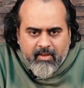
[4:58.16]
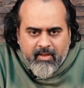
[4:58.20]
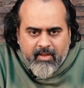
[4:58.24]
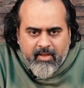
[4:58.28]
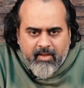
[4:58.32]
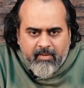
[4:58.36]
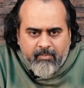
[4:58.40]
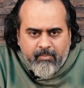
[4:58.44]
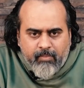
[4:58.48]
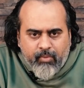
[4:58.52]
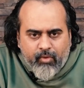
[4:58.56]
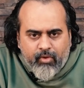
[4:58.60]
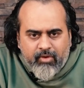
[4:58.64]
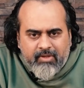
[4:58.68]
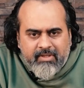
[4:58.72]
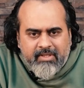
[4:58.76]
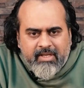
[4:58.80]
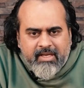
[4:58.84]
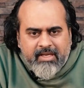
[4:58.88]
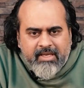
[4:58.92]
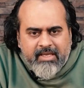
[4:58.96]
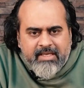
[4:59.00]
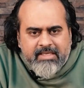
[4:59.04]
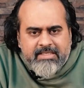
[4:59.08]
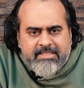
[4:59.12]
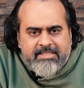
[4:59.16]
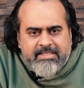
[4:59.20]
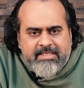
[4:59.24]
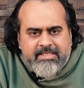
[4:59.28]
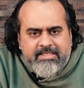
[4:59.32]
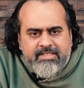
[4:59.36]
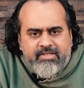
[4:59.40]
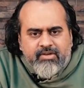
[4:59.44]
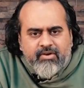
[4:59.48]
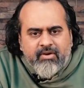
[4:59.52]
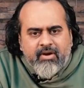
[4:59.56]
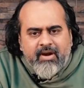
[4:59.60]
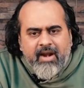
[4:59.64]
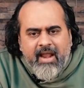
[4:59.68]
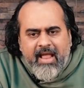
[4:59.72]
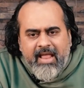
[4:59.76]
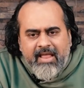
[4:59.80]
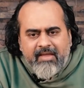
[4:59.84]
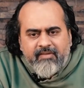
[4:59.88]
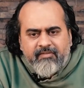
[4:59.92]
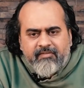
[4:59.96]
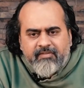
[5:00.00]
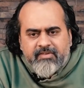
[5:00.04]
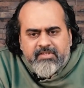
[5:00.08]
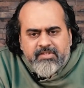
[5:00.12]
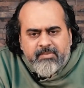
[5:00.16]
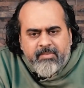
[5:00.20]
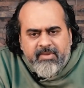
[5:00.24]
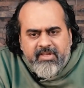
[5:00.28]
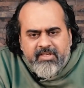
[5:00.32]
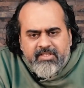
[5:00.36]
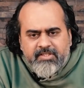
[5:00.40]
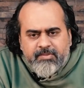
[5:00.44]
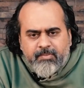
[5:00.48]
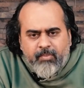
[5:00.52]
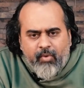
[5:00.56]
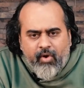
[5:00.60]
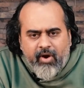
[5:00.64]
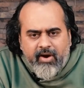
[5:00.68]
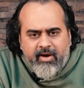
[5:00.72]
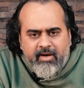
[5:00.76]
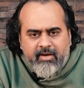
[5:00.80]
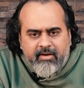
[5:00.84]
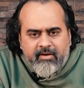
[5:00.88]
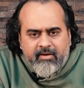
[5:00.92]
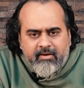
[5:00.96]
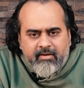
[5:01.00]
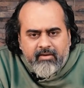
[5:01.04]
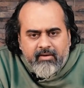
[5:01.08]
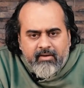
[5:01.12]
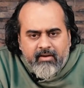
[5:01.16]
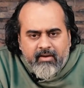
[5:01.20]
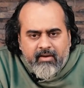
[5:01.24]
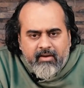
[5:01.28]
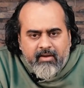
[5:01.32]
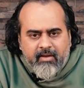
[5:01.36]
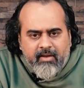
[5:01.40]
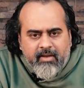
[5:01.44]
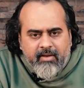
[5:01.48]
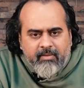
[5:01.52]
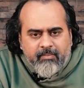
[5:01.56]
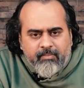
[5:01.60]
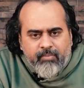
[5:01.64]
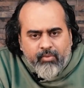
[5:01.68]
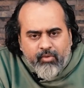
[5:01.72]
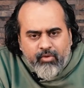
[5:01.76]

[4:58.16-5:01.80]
In both the cases, your life is being spoiled. In